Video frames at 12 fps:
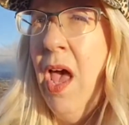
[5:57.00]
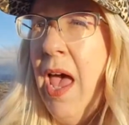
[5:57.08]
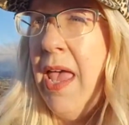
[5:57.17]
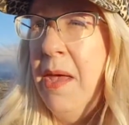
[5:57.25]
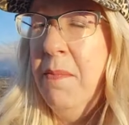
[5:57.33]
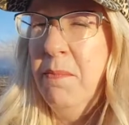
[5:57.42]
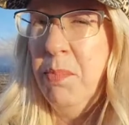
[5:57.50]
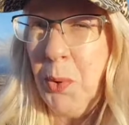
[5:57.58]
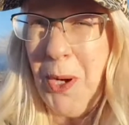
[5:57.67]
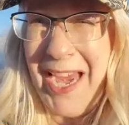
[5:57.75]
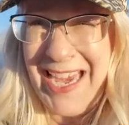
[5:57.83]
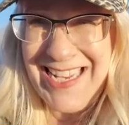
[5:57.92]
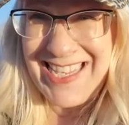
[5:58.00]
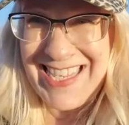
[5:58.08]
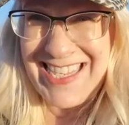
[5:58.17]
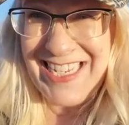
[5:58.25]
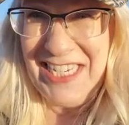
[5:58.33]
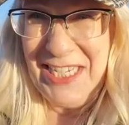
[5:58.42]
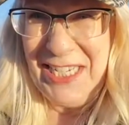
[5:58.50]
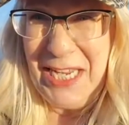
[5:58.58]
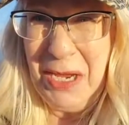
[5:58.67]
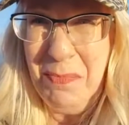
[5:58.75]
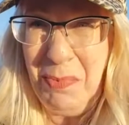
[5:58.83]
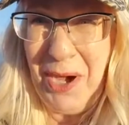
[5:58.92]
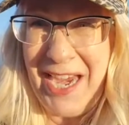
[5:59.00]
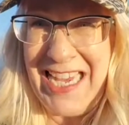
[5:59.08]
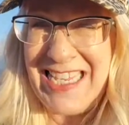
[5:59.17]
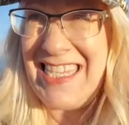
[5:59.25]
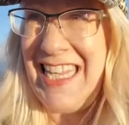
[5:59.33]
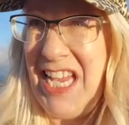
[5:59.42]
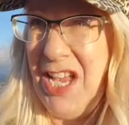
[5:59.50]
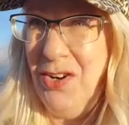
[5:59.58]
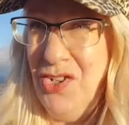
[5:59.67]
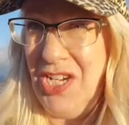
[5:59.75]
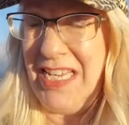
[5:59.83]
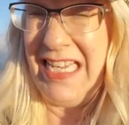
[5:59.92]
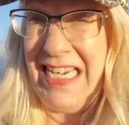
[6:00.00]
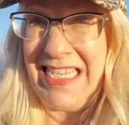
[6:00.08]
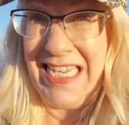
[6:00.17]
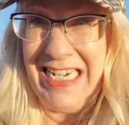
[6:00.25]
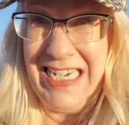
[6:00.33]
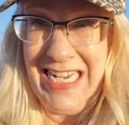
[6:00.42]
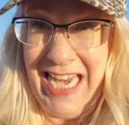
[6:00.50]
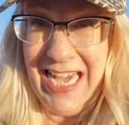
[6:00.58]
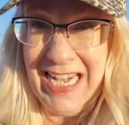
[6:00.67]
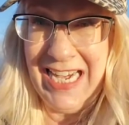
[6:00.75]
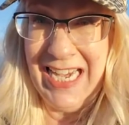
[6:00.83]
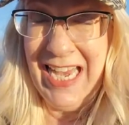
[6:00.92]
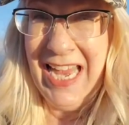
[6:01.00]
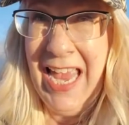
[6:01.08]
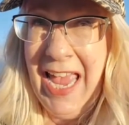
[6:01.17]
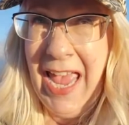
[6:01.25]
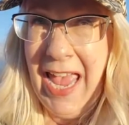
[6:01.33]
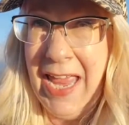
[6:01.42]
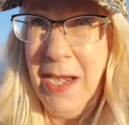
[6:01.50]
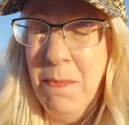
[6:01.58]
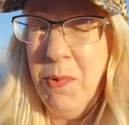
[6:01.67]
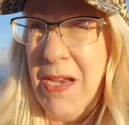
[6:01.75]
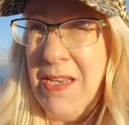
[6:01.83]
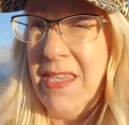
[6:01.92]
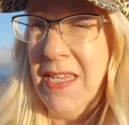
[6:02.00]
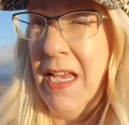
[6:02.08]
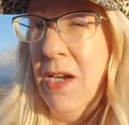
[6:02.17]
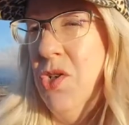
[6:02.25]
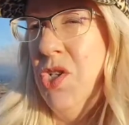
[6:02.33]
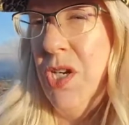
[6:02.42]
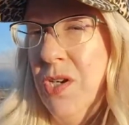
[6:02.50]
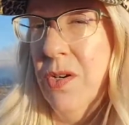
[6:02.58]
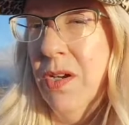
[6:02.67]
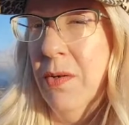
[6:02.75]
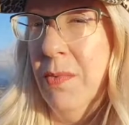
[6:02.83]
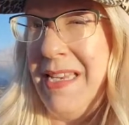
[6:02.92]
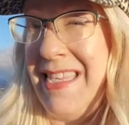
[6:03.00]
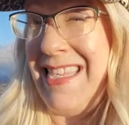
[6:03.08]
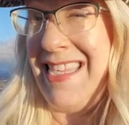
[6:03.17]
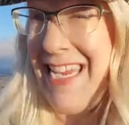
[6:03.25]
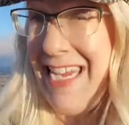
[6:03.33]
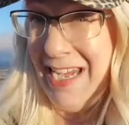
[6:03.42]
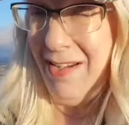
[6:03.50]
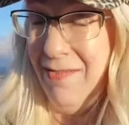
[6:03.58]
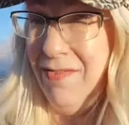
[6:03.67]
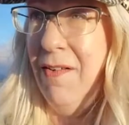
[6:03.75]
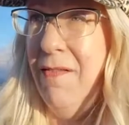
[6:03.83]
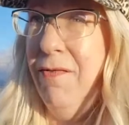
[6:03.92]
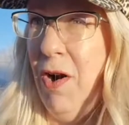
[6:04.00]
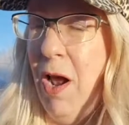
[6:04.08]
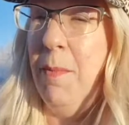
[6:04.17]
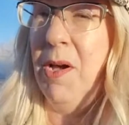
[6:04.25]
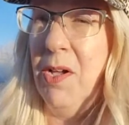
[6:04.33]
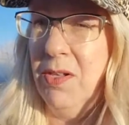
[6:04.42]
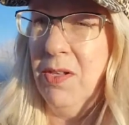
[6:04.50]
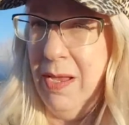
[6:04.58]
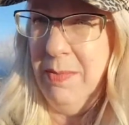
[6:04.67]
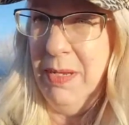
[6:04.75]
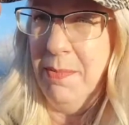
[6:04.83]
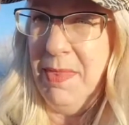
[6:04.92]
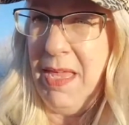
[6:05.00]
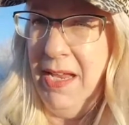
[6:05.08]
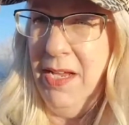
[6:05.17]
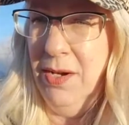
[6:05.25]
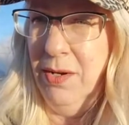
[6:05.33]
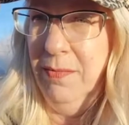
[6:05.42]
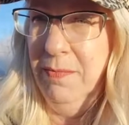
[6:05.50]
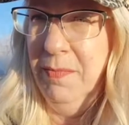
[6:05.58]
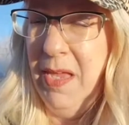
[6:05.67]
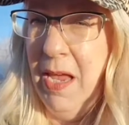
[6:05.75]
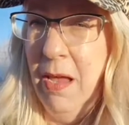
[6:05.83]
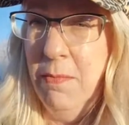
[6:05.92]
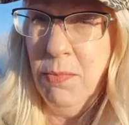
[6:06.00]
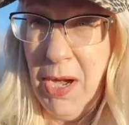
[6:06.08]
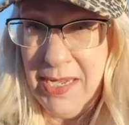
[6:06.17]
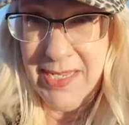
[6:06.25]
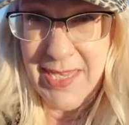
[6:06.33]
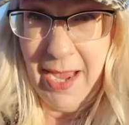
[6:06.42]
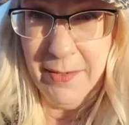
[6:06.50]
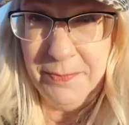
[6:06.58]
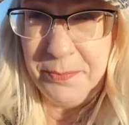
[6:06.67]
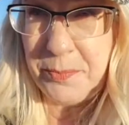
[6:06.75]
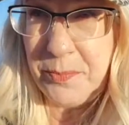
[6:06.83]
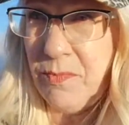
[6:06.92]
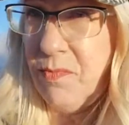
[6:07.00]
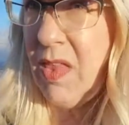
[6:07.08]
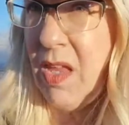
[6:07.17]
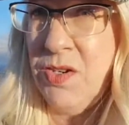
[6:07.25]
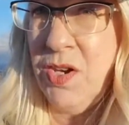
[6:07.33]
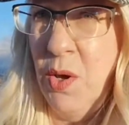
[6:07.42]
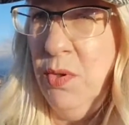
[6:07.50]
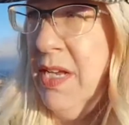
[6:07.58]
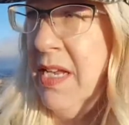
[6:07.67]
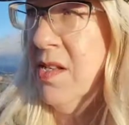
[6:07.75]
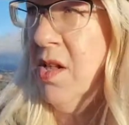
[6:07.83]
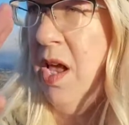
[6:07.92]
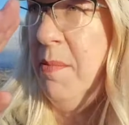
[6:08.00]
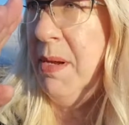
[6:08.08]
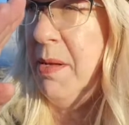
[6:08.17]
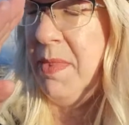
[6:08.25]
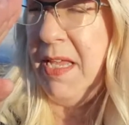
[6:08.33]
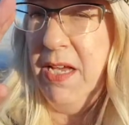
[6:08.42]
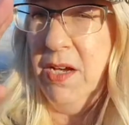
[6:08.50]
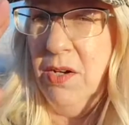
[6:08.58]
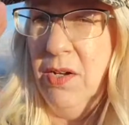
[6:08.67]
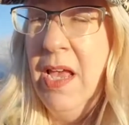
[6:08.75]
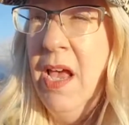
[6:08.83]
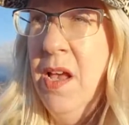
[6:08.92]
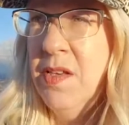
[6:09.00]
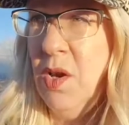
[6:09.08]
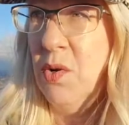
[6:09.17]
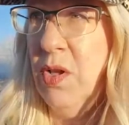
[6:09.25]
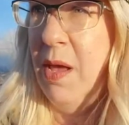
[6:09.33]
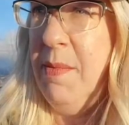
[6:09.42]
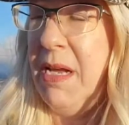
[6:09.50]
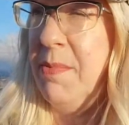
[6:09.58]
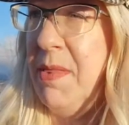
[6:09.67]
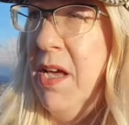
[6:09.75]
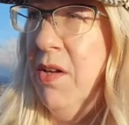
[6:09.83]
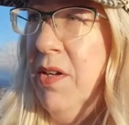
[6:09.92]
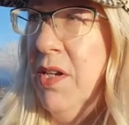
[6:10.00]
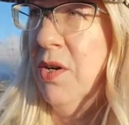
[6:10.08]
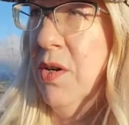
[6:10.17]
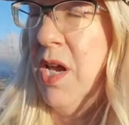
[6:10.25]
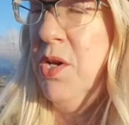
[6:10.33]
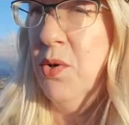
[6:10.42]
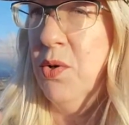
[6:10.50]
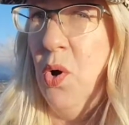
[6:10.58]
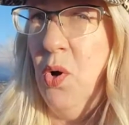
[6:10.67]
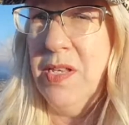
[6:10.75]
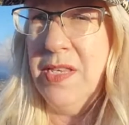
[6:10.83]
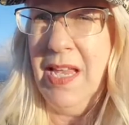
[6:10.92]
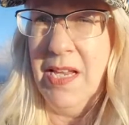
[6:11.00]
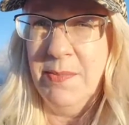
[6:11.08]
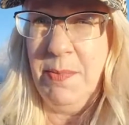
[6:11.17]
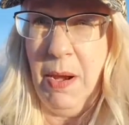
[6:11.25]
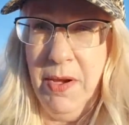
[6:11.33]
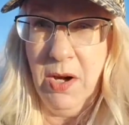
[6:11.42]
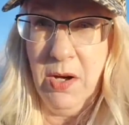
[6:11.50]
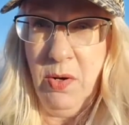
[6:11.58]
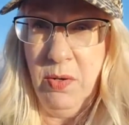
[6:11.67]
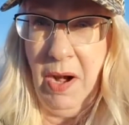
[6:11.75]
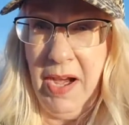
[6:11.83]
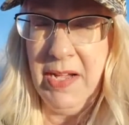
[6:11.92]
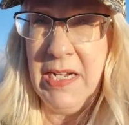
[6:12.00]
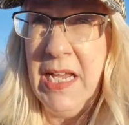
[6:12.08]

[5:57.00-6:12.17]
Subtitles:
embrace the energy that it's going to take, and embrace the energy you're to receive from climbing up that hill. Embrace that. Don't look as climbing up the hill. So climbing up the hill and your goal is things probably aren't going right.